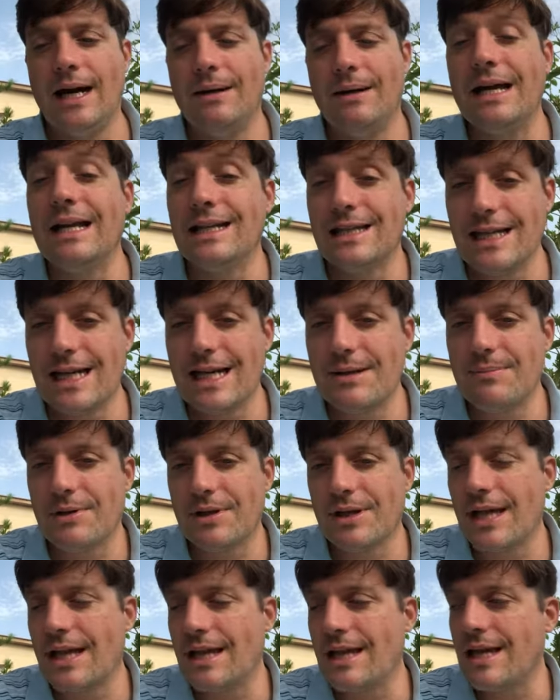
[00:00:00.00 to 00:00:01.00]
Indeed, but
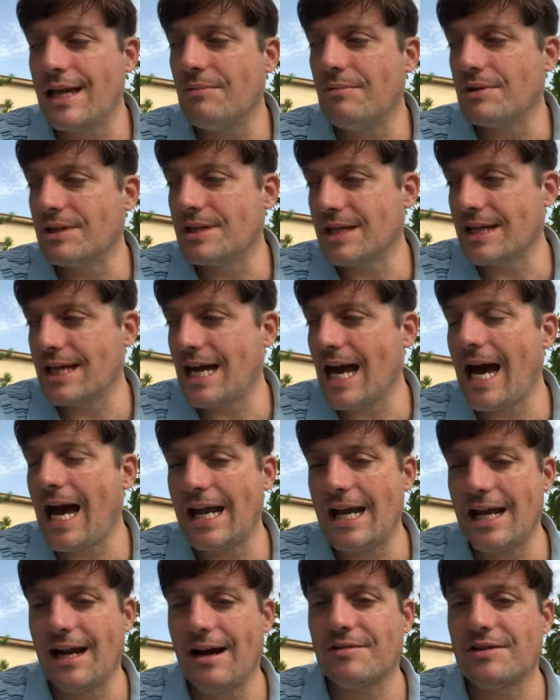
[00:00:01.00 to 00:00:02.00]
then he was
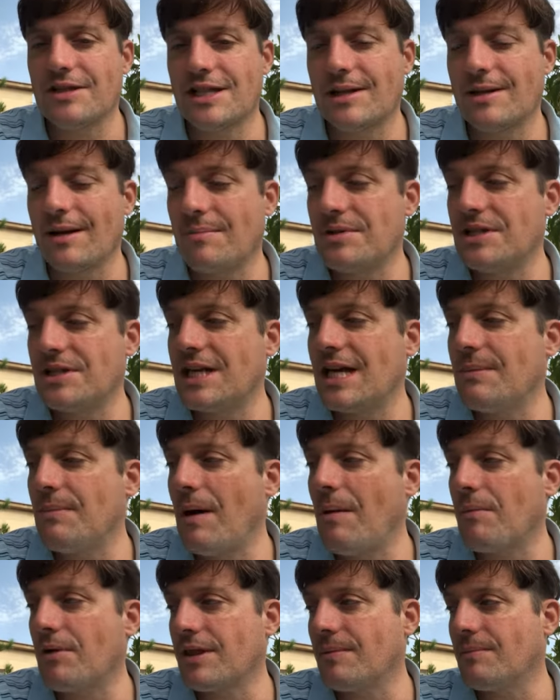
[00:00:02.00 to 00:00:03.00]
canny enough to sometimes team
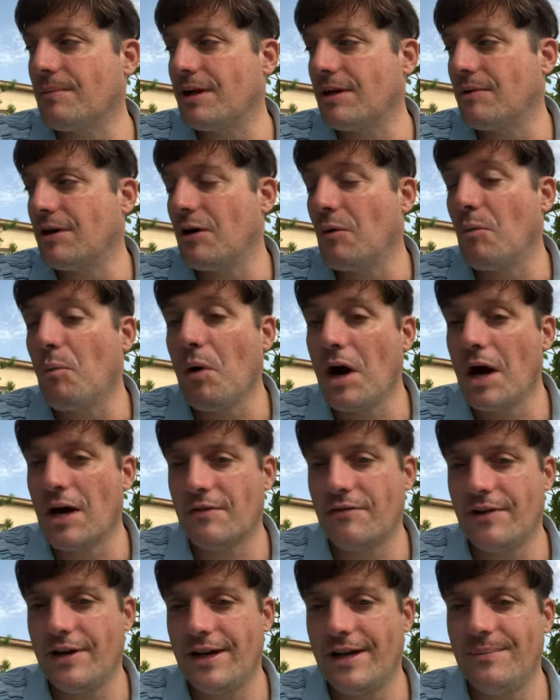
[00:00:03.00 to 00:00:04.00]
up with them when it worked
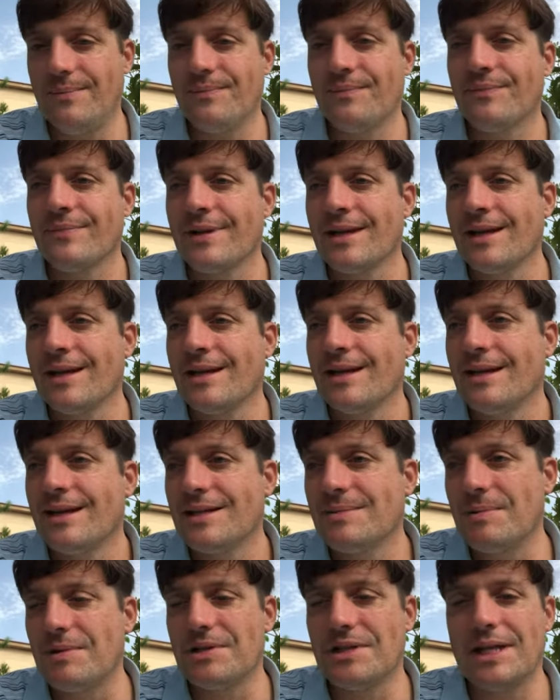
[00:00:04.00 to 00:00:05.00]
for him. I
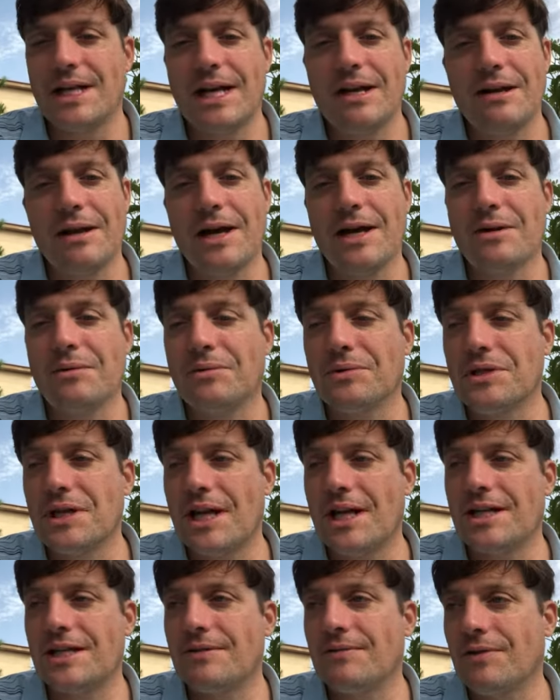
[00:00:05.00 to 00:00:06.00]
suppose they didn't like
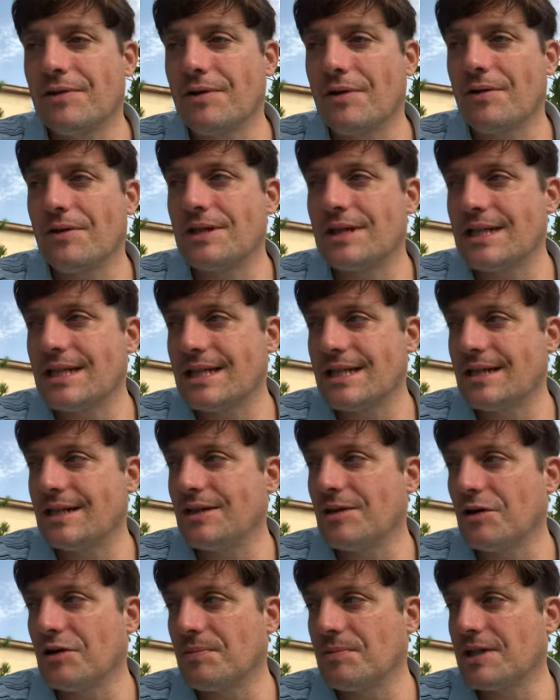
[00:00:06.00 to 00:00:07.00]
alternative authorities,
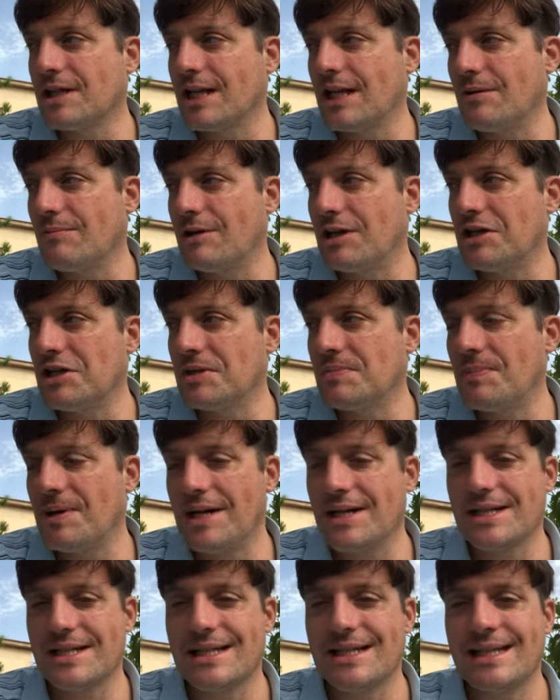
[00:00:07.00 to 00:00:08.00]
not a particularly religious
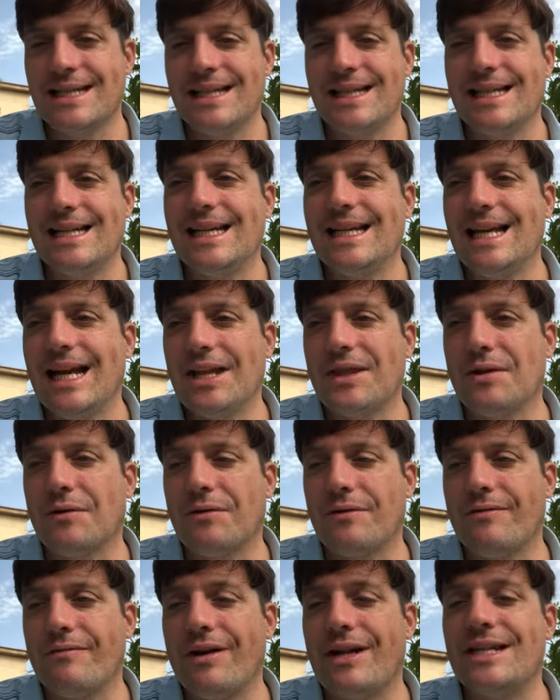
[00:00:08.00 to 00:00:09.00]
person. He later thought
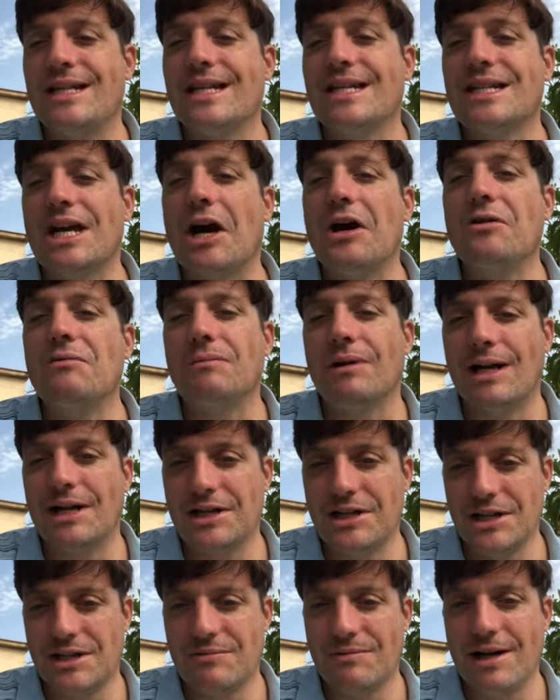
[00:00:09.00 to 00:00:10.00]
of inventing his own
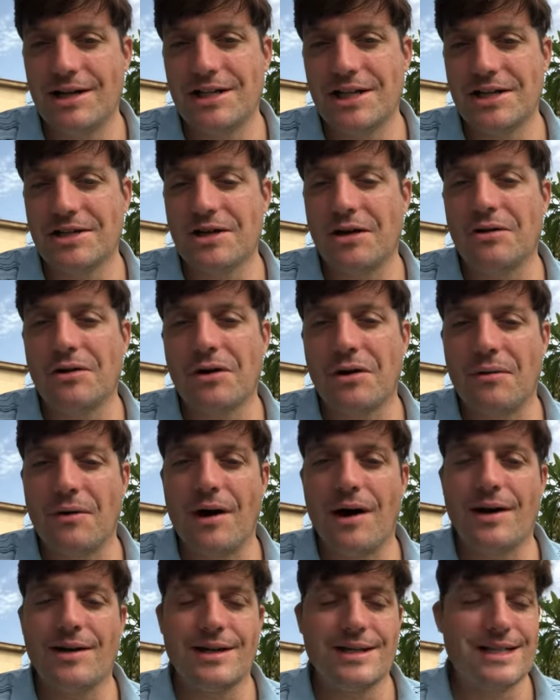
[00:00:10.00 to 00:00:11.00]
religion, writing his own
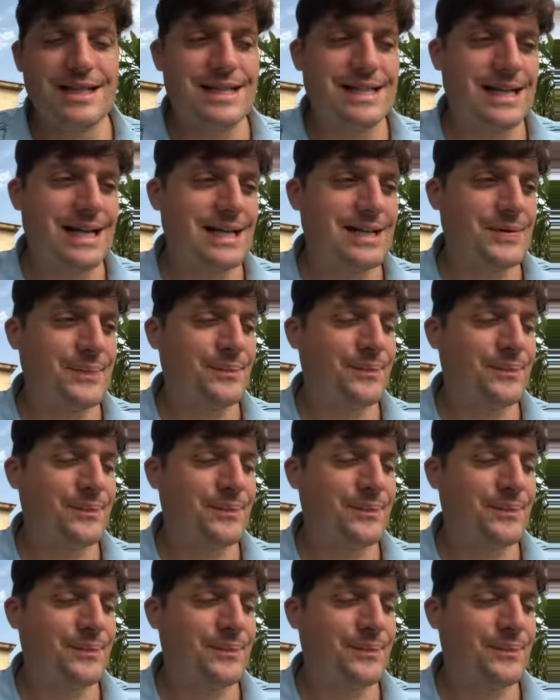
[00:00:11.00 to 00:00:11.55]
Quran, as he said.